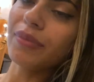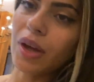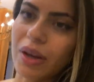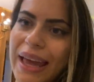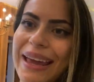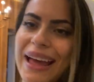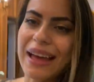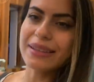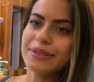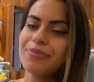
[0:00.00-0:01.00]
Okay
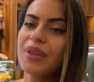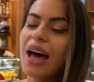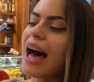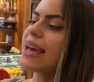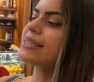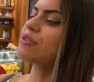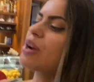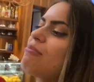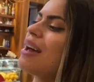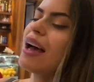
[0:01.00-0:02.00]
guys, ice
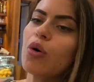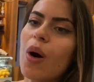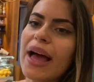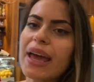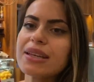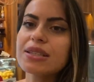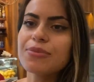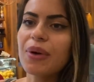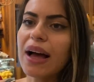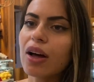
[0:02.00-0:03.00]
cream acquired.
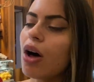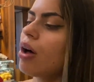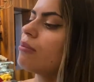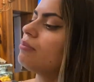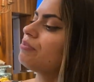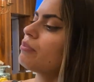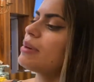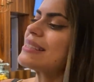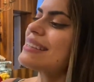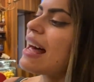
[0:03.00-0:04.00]
I got
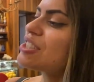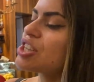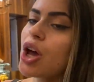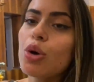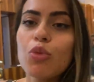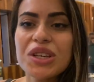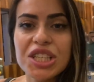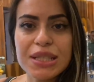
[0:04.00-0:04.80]
pistachio, which is